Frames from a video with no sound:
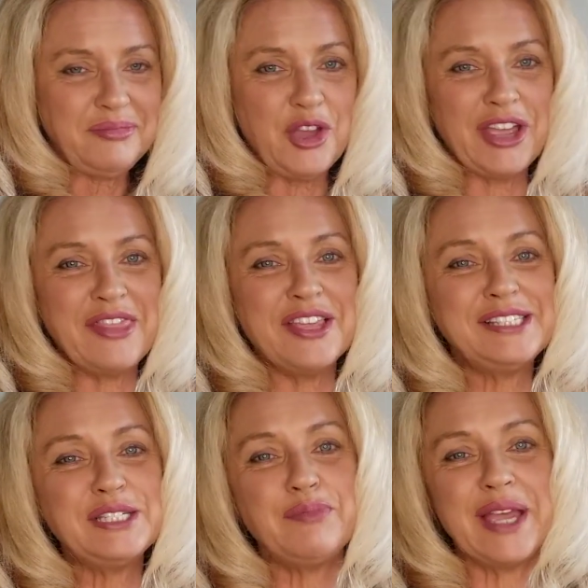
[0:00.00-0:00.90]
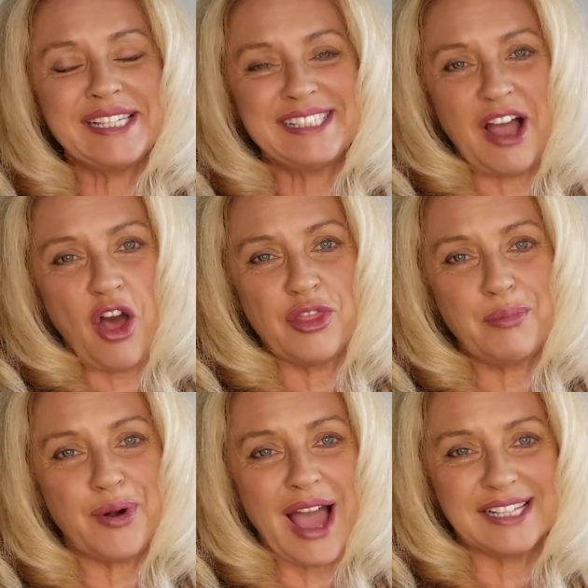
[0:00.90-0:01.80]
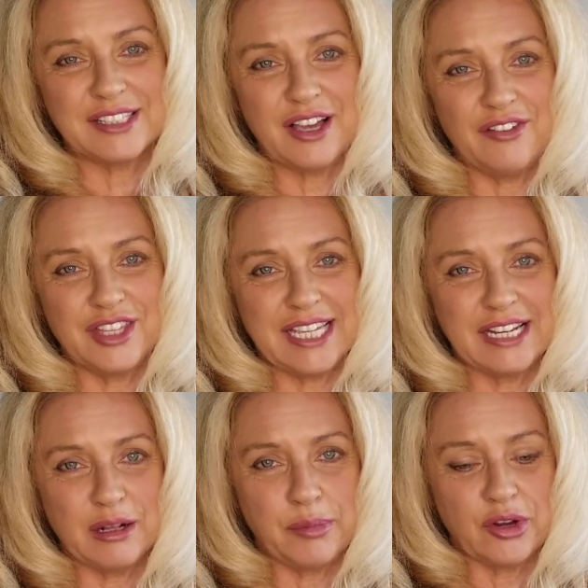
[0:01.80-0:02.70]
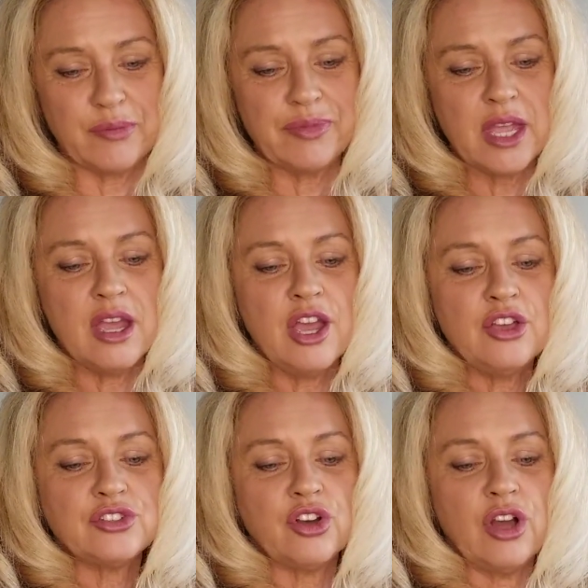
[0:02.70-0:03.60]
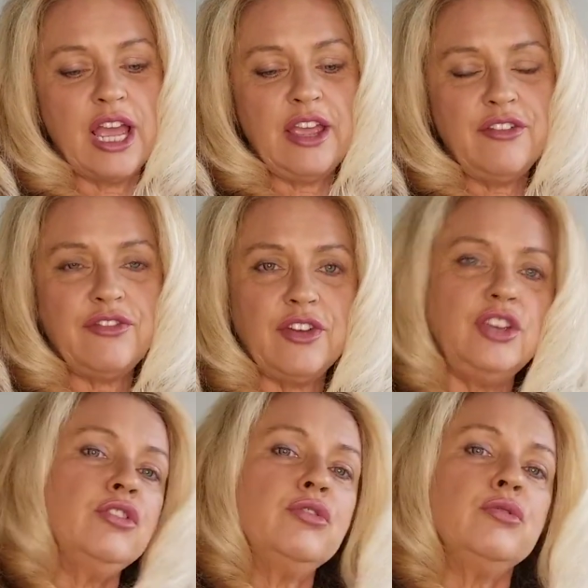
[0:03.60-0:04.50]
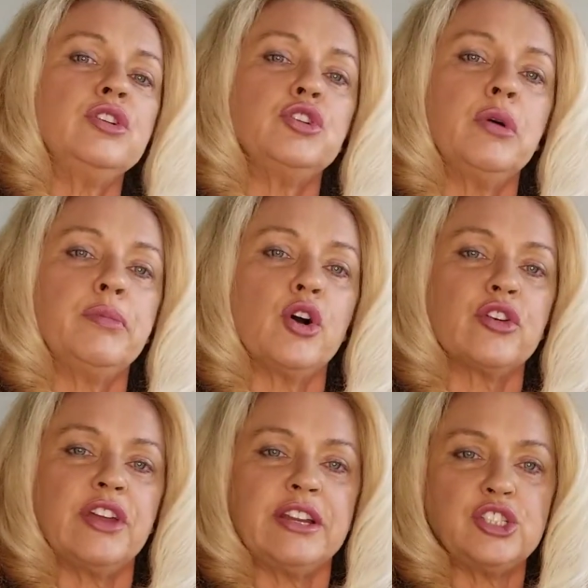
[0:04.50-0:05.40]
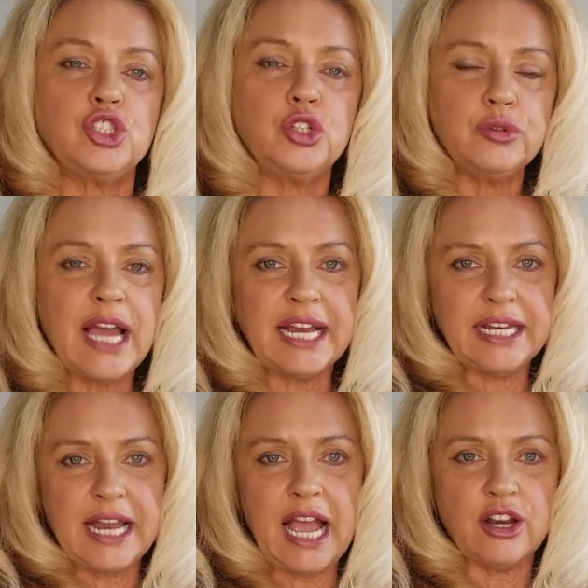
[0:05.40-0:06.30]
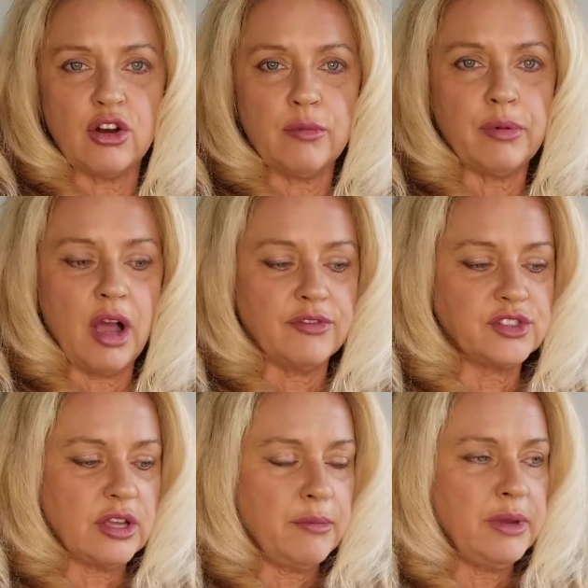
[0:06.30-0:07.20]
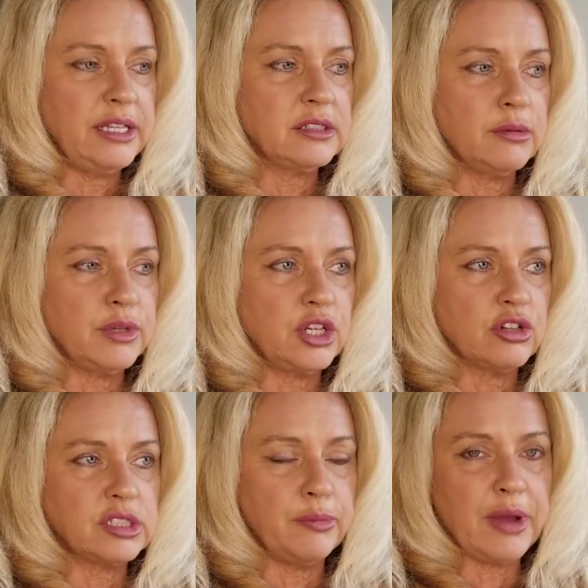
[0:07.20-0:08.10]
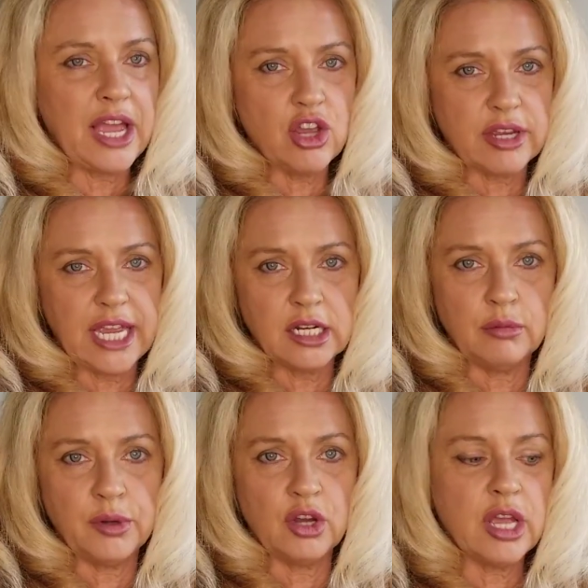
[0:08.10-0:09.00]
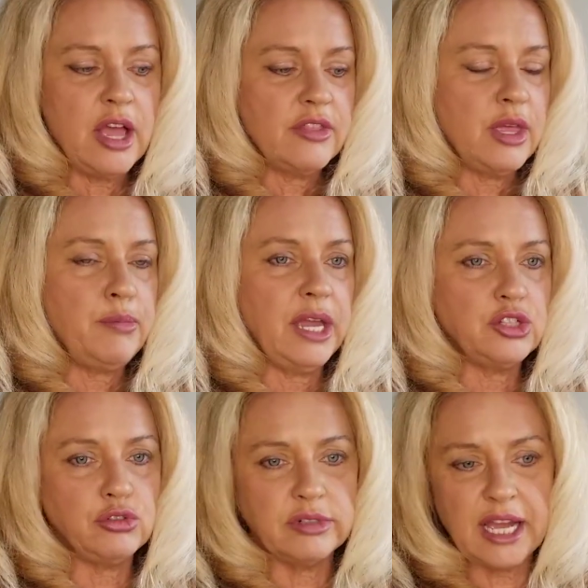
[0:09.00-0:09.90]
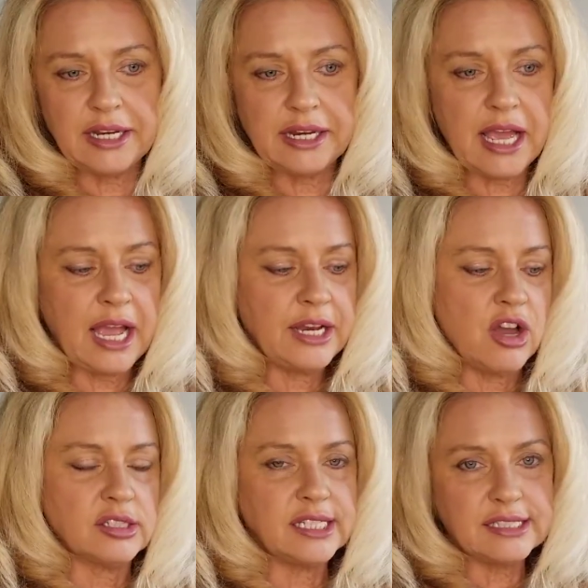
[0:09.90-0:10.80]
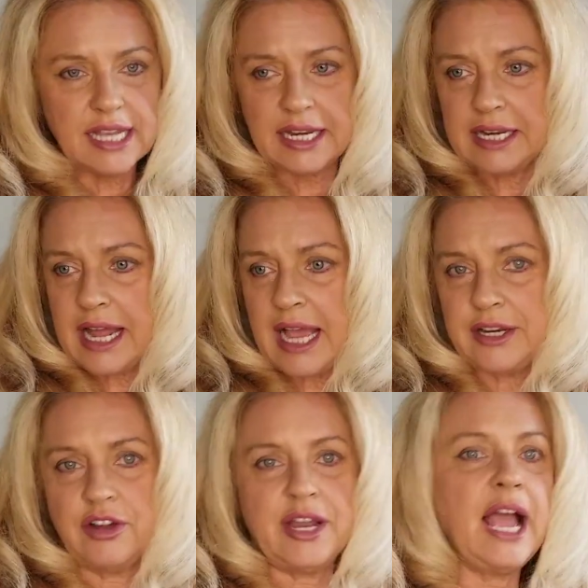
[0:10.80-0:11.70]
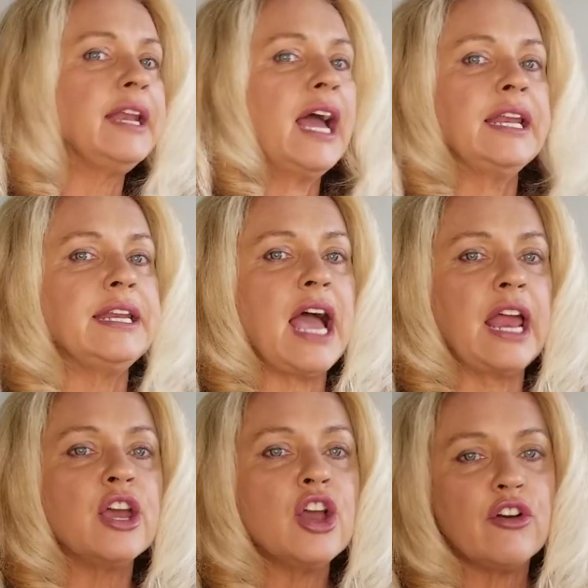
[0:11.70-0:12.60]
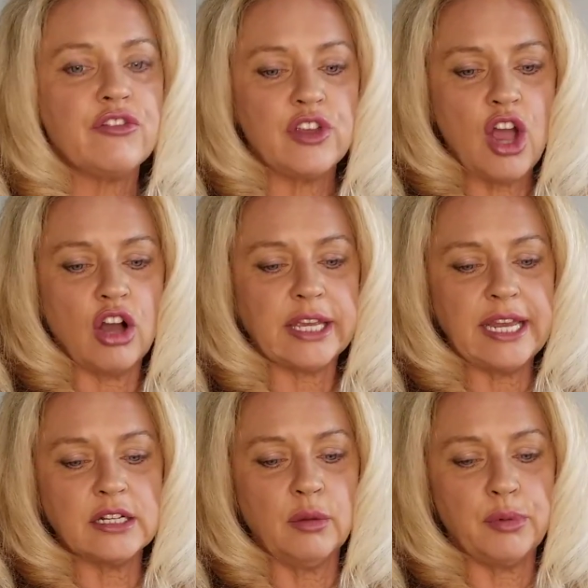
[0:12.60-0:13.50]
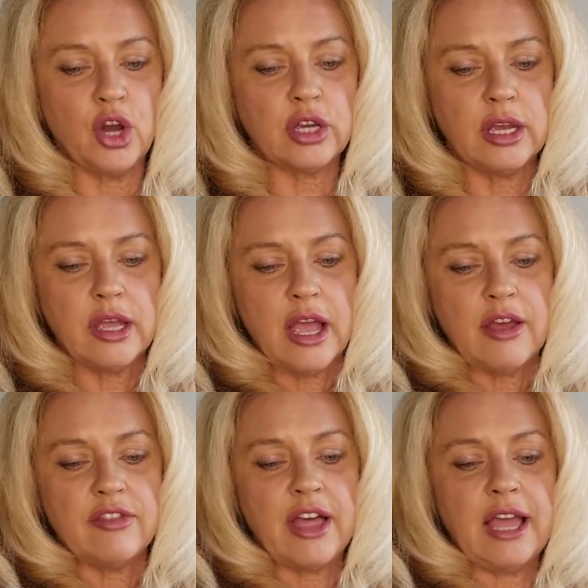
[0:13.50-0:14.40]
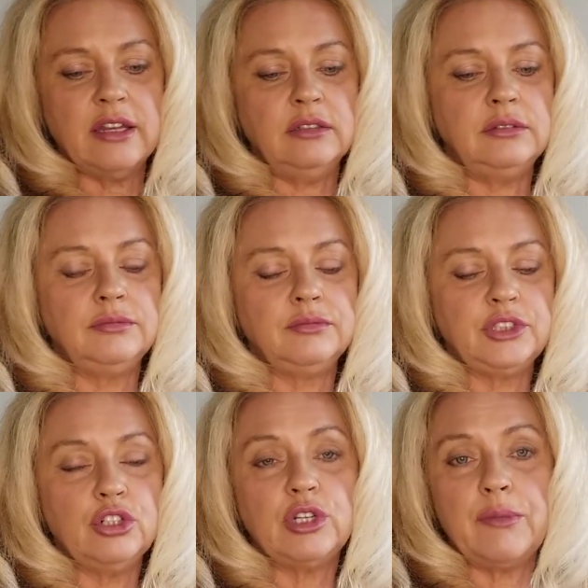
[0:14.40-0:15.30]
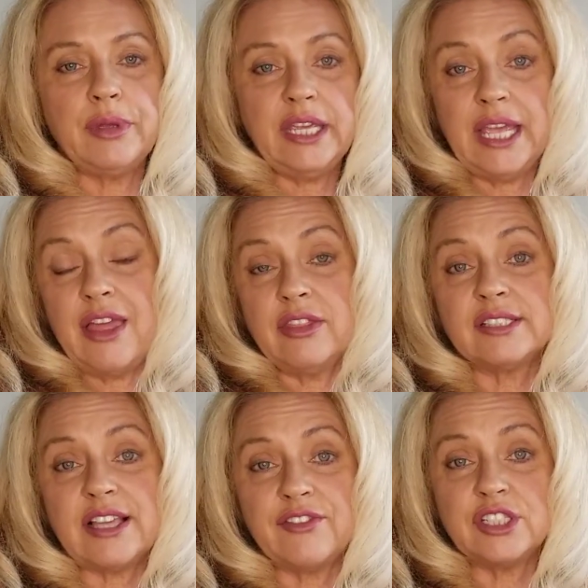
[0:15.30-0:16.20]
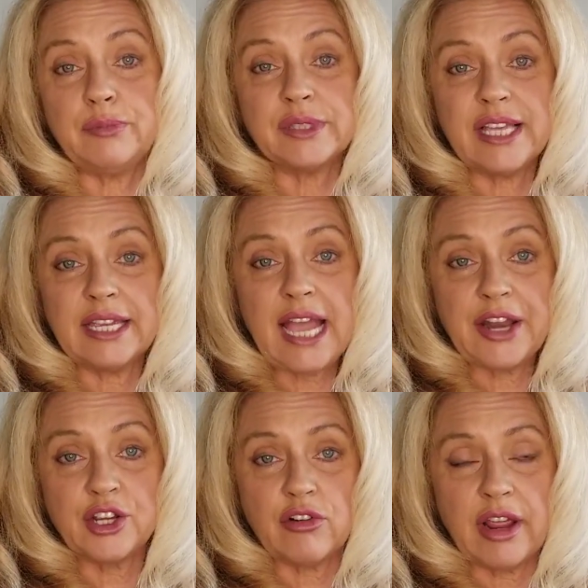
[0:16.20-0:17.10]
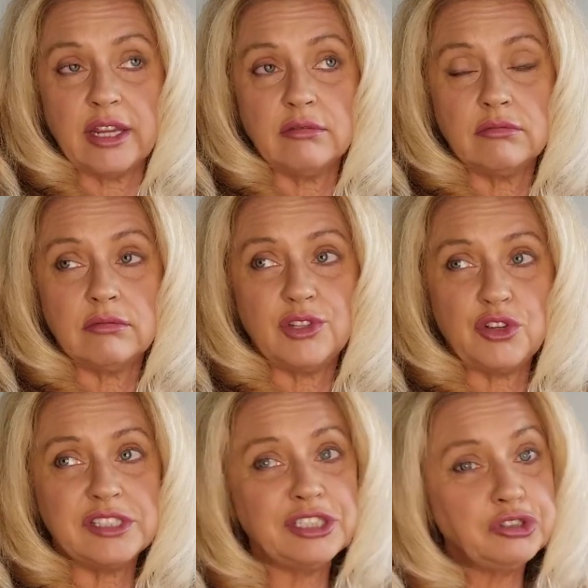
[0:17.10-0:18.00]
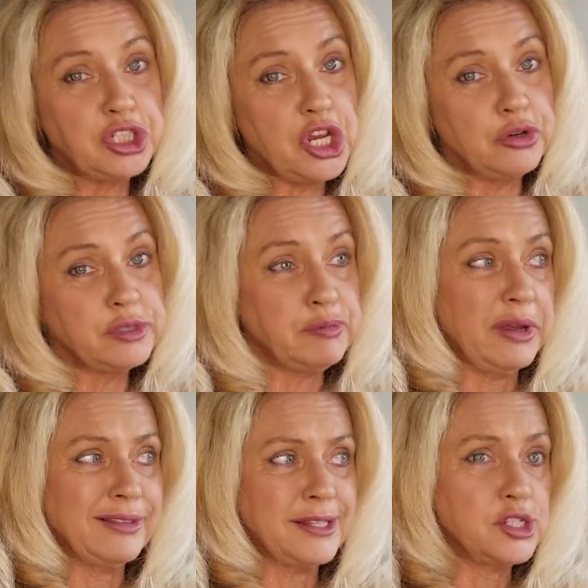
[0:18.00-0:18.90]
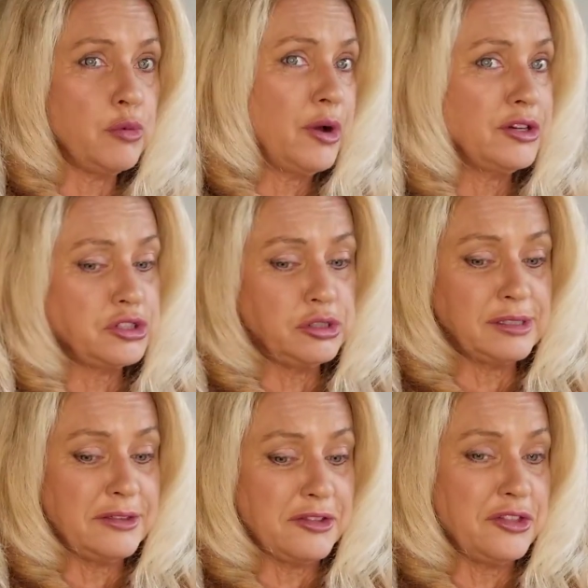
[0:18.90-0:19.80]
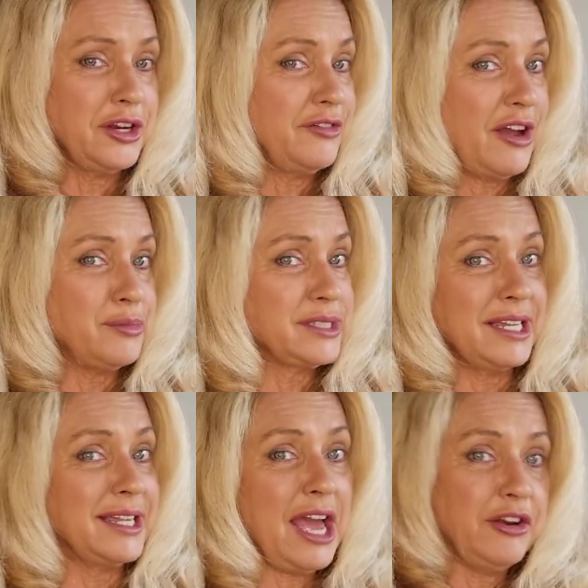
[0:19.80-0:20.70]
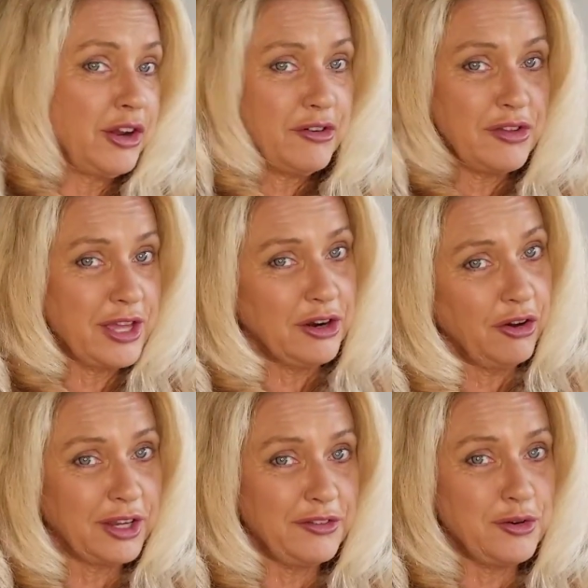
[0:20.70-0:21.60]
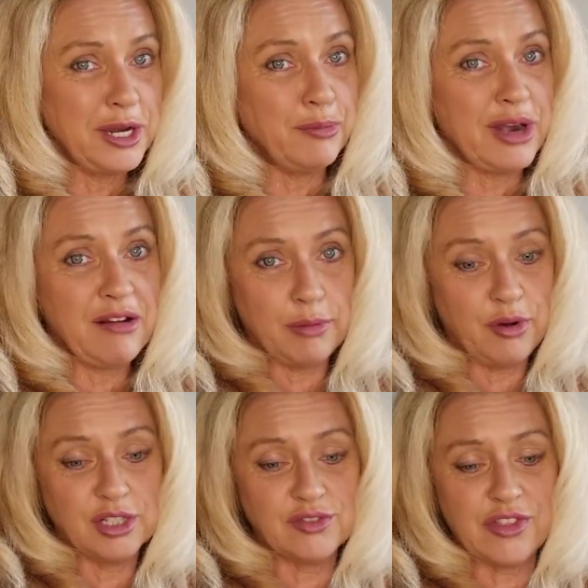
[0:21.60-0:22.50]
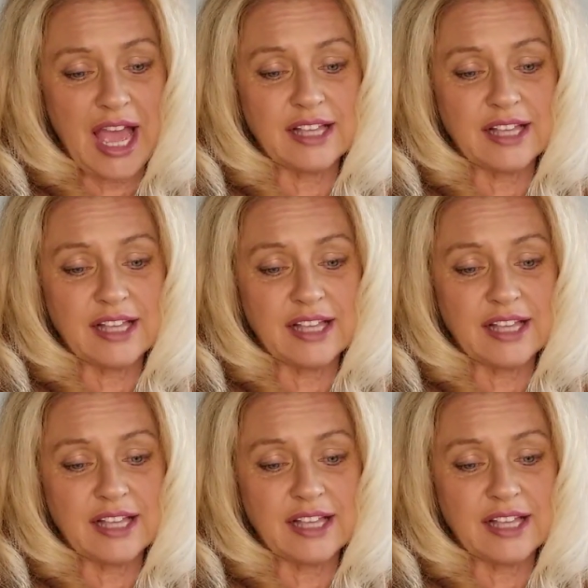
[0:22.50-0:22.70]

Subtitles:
Okay, this is based on the price of the Kindle book. So if you do a book that is $2.99 or above, so that means somebody goes to buy your Kindle book, they pay $2.99 or $6.99 or $9.99 for your Kindle book, then you can be in the 70% category. You can still choose, but there's no point of choosing the 35% category. They don't give you any brownie points for that.